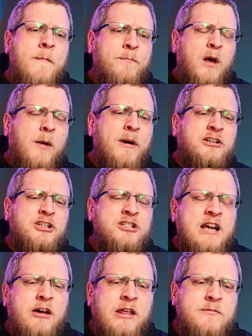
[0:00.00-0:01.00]
I mentioned
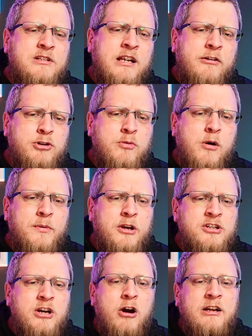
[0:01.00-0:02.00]
Southampton here as well
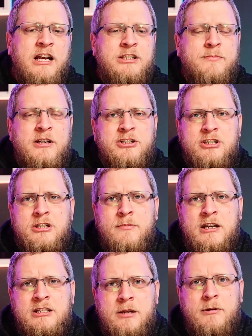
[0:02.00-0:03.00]
because it only actually mentions
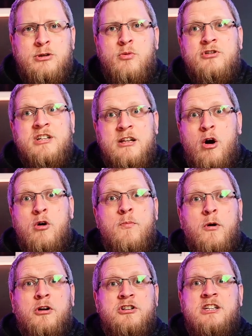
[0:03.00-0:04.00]
domestic abuse once in the whole
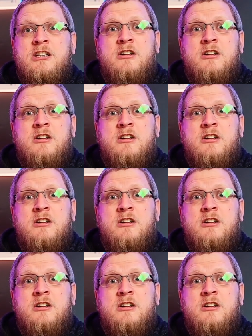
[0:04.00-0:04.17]
policy.